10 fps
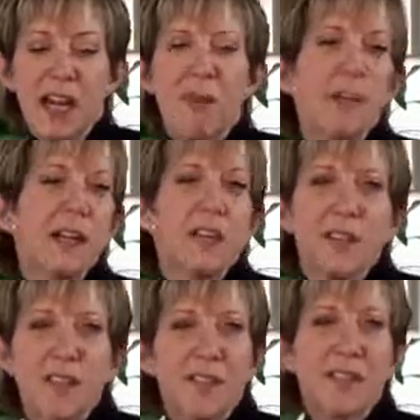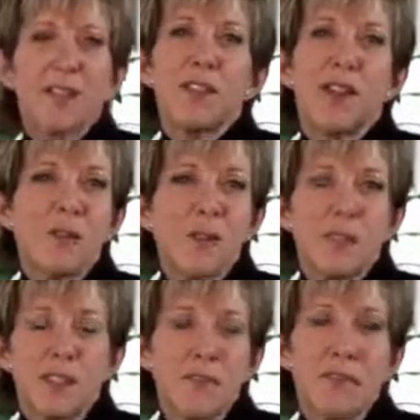oh my gosh, that's so
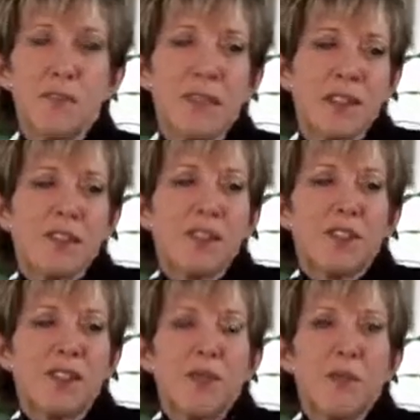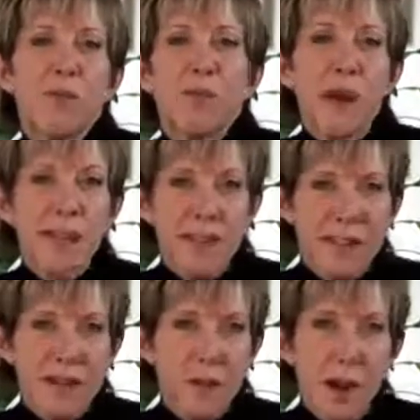simple. That's just
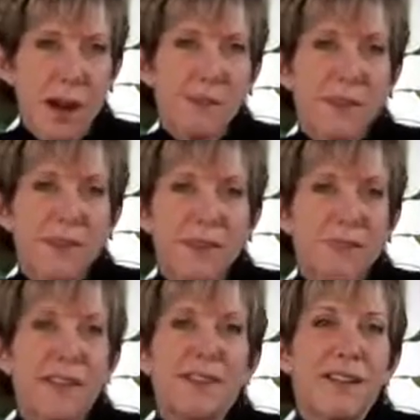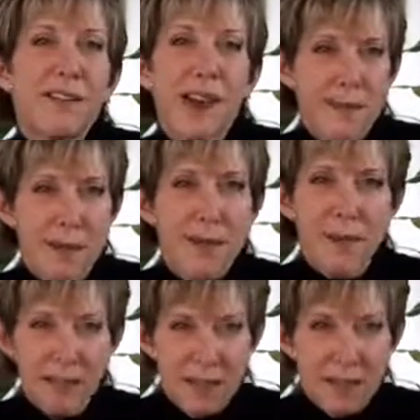crazy. Why would something like that make
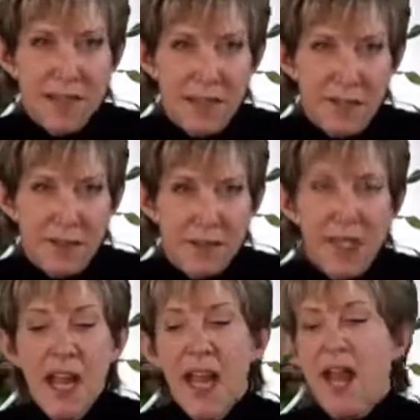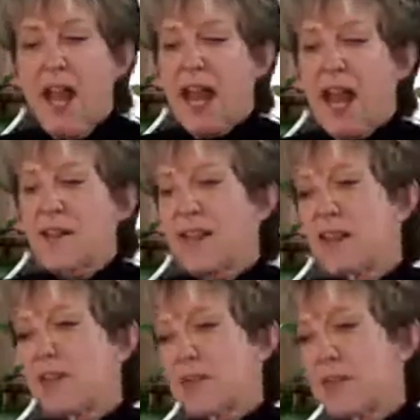me successful? And then
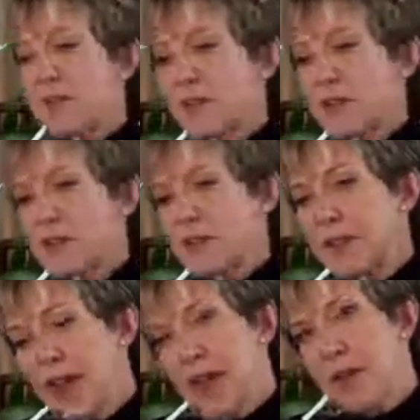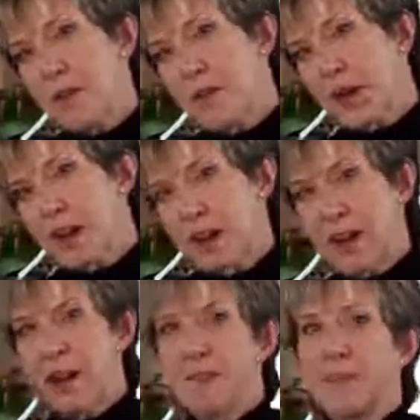it also falls into the category
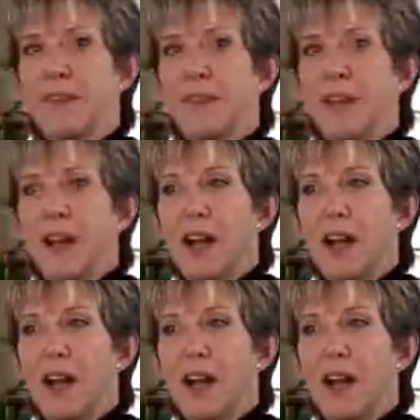of,